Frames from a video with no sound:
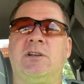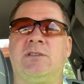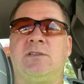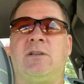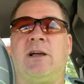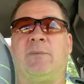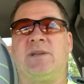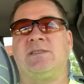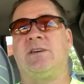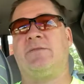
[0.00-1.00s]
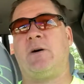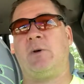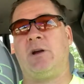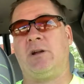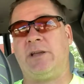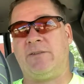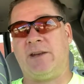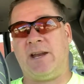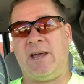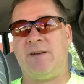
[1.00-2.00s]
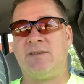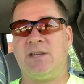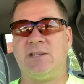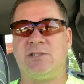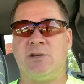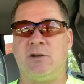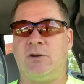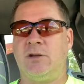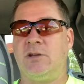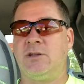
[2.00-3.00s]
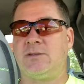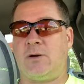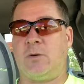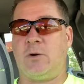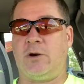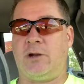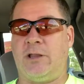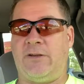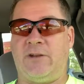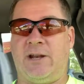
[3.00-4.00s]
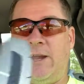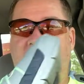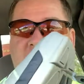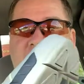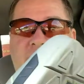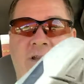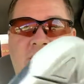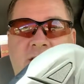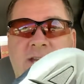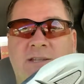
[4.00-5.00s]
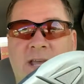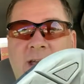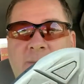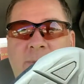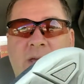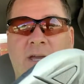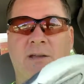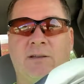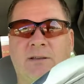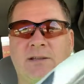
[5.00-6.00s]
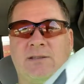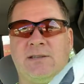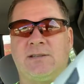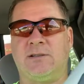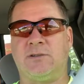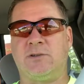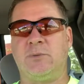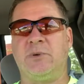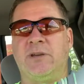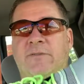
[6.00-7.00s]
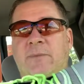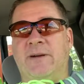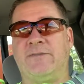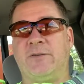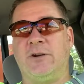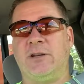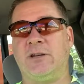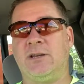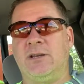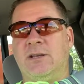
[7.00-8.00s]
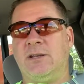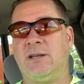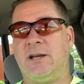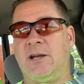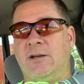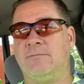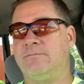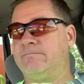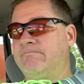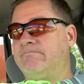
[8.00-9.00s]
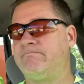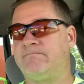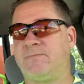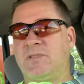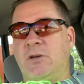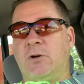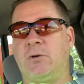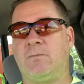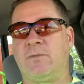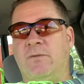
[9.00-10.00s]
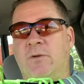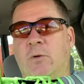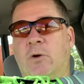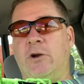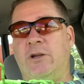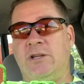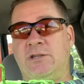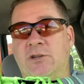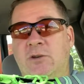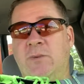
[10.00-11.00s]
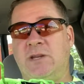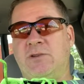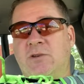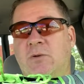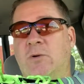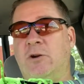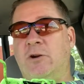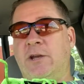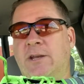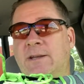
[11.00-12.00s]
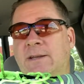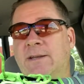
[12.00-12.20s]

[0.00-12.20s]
So like myself, I wear 11 and a half tennis shoe. So I ordered 11 and a half and, and it's kind of big. It's, it's a little too big for my foot. Um, so if you're ordering this shoe, make sure you order it,